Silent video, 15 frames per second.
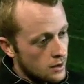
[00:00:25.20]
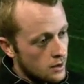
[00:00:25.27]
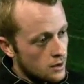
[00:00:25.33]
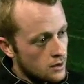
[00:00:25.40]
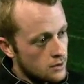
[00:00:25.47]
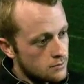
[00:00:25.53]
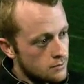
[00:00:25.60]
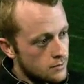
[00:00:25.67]

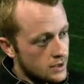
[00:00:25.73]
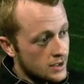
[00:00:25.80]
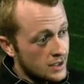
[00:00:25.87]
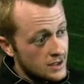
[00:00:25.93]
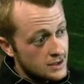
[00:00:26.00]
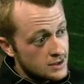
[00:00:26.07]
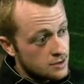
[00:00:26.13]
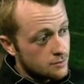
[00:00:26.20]
It
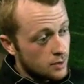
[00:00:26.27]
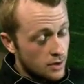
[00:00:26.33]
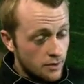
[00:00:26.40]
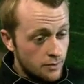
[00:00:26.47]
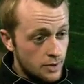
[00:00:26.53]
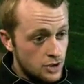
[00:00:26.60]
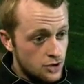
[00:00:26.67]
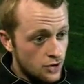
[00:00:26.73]
is, but
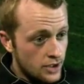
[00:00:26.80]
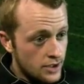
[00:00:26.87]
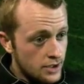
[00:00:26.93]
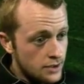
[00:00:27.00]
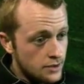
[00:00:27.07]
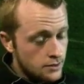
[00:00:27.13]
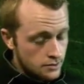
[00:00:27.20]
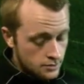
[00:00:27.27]
they've been
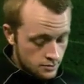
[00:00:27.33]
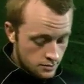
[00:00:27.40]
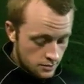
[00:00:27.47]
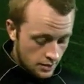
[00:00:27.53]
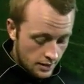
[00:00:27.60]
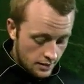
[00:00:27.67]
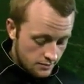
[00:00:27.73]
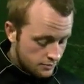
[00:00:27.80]
training
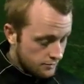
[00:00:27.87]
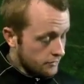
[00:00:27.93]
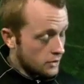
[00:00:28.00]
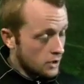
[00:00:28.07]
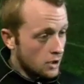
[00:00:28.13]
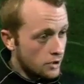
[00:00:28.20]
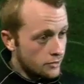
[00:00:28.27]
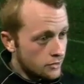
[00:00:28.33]
like
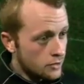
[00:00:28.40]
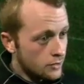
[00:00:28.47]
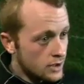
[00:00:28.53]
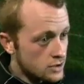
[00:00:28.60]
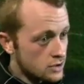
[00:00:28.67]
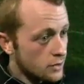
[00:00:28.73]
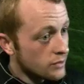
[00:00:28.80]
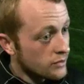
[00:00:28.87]
for the last few
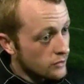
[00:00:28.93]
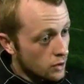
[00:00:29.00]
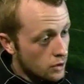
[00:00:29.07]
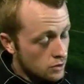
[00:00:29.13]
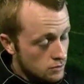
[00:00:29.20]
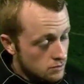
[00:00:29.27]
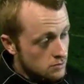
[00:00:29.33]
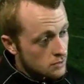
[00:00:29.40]
weeks, so we've
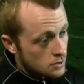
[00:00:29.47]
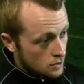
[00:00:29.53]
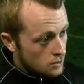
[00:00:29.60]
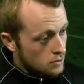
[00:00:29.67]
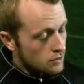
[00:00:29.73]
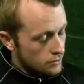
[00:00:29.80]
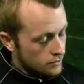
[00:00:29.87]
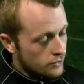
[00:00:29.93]
got
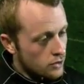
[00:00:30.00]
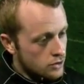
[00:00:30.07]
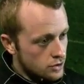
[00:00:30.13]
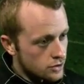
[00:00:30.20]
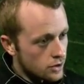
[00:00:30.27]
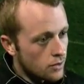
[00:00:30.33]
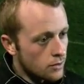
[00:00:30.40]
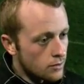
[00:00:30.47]

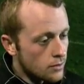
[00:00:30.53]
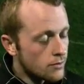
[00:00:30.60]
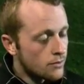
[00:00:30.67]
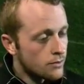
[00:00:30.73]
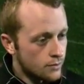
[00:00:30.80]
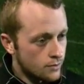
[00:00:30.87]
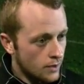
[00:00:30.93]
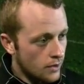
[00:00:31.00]
to know
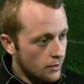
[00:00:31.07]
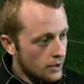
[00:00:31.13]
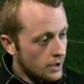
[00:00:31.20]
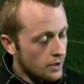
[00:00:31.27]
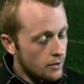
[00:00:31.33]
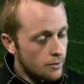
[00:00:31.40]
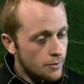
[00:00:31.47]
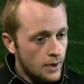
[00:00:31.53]
them, what
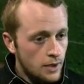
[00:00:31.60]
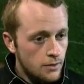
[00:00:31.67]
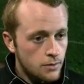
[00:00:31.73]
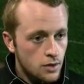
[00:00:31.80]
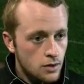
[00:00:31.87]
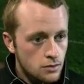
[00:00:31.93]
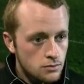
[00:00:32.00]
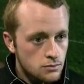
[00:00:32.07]
they're about.
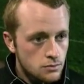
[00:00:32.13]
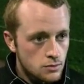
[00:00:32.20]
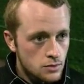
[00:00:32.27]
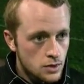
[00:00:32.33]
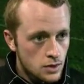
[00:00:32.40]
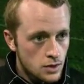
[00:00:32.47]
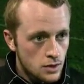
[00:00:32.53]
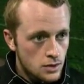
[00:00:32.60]
But
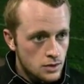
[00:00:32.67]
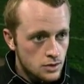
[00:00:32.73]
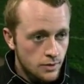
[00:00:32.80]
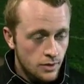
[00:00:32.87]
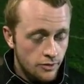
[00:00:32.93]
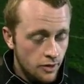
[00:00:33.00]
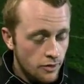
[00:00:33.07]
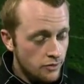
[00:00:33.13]
to
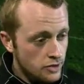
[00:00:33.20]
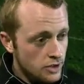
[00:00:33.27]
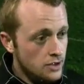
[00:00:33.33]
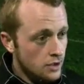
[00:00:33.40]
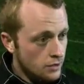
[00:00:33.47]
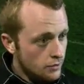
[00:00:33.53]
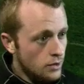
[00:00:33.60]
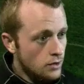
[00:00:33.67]
be fair, I thought
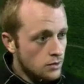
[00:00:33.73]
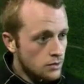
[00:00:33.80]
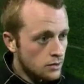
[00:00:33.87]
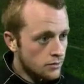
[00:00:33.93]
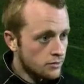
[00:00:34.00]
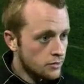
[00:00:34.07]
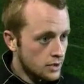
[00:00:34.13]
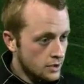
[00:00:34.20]
they've done well.
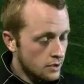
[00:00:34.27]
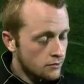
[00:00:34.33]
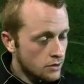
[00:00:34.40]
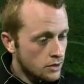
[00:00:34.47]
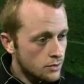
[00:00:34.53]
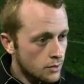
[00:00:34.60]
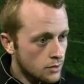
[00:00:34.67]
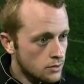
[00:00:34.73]
I thought they've done
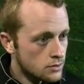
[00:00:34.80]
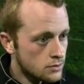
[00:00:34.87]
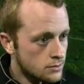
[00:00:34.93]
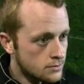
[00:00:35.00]
really well.